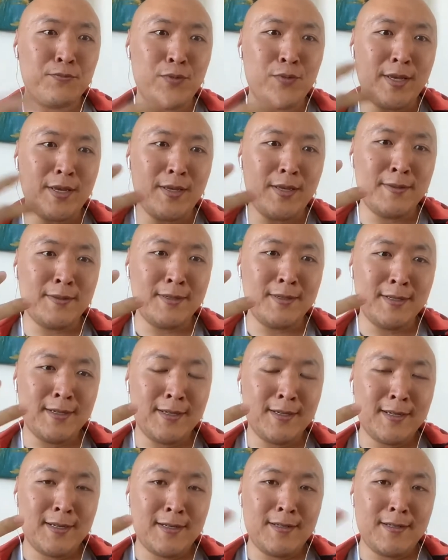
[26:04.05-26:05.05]
we
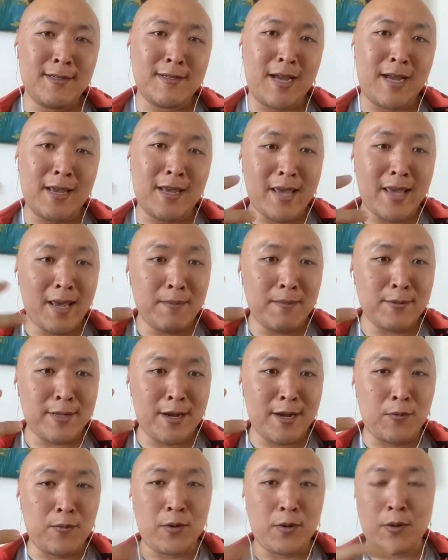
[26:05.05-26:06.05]
design games
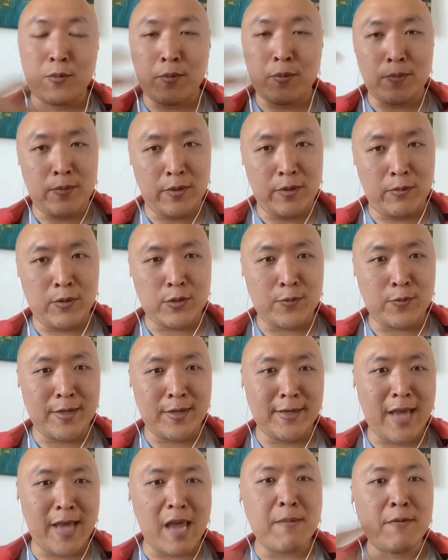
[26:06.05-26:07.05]
now, where in which
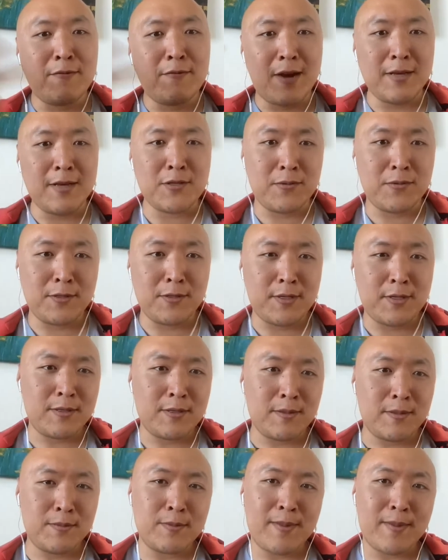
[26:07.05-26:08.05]
we gamify certain
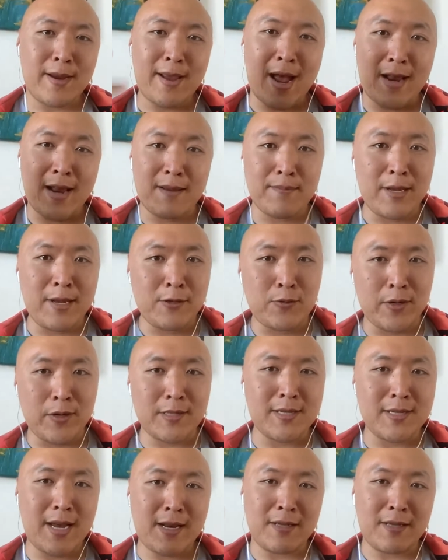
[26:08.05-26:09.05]
systems by adding
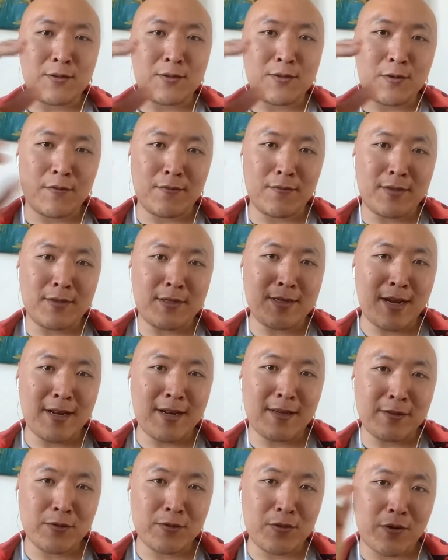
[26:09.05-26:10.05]
metrics, adding sort of
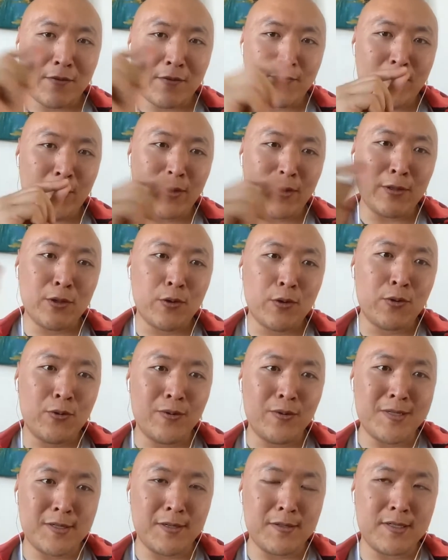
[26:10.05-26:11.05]
designing sort of very
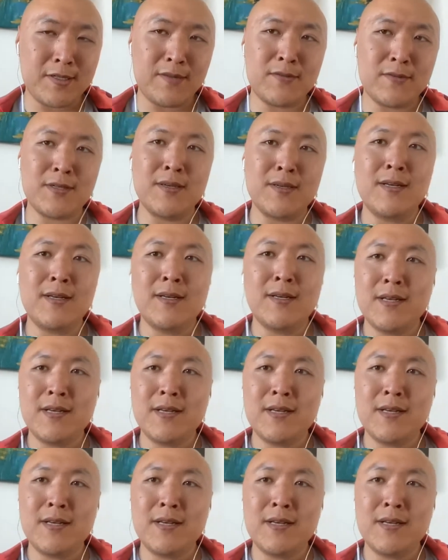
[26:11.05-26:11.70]
local incentives.